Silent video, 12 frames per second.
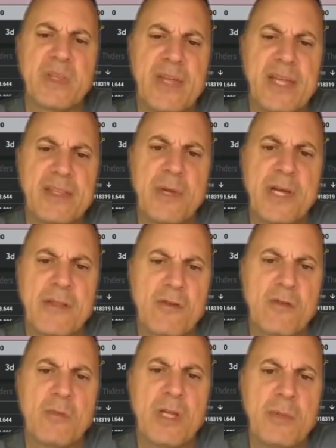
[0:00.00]
to that demand
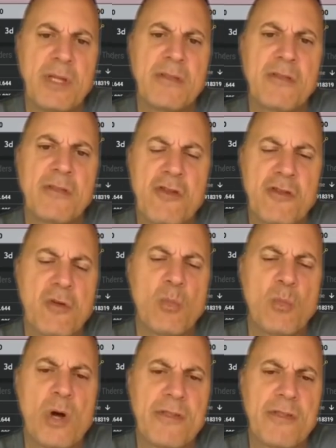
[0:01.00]
zone. Maybe it's just
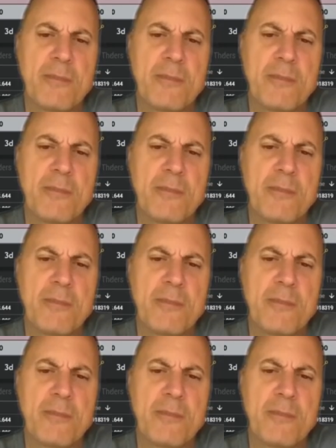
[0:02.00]
wants